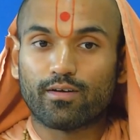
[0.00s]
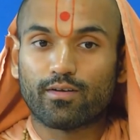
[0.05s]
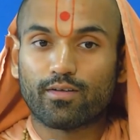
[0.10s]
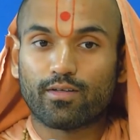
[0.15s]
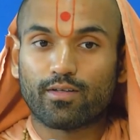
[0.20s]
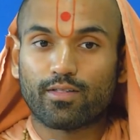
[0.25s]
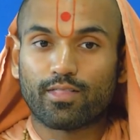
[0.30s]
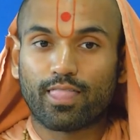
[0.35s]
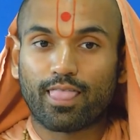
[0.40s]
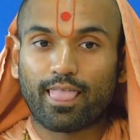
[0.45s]

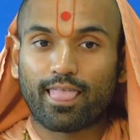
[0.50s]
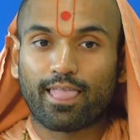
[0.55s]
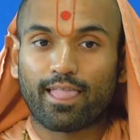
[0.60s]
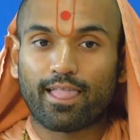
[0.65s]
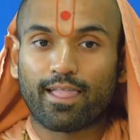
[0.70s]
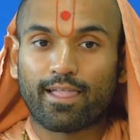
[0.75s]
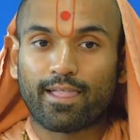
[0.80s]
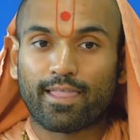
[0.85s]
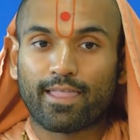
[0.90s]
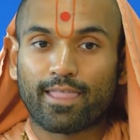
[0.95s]
If I knew,
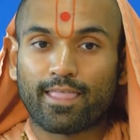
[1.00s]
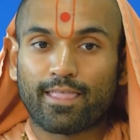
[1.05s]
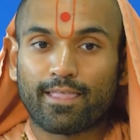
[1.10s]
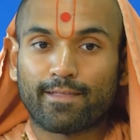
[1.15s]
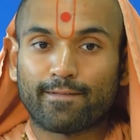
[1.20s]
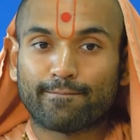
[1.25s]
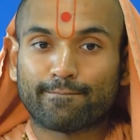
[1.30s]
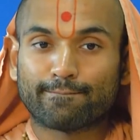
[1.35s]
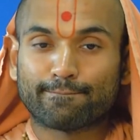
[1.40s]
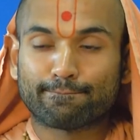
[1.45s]

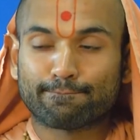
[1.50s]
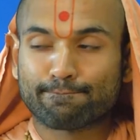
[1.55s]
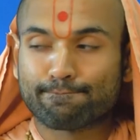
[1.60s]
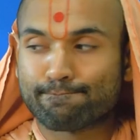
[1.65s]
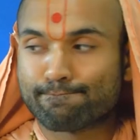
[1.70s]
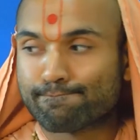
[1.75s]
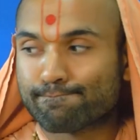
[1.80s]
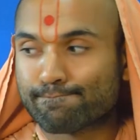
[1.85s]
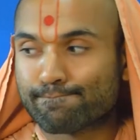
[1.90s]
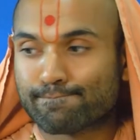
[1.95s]
um,
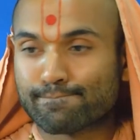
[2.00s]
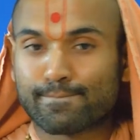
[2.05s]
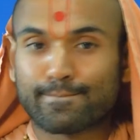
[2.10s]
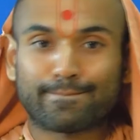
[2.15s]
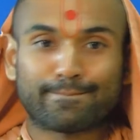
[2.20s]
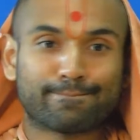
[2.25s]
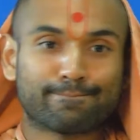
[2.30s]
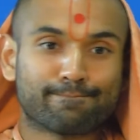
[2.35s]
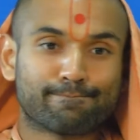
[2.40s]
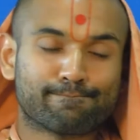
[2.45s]

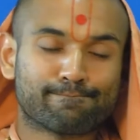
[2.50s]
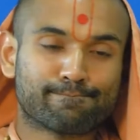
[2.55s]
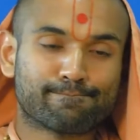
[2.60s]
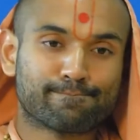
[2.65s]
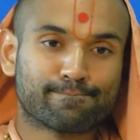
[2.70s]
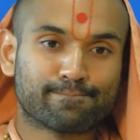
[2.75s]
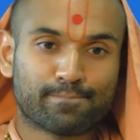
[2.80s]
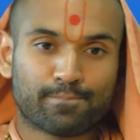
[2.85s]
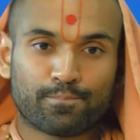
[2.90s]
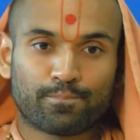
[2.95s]
that
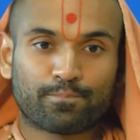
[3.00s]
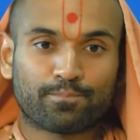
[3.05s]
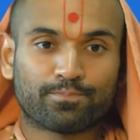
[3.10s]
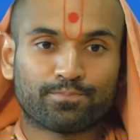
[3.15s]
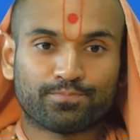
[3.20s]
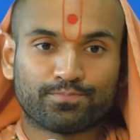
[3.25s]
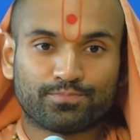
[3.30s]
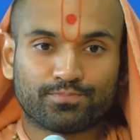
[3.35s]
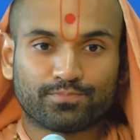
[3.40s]
um,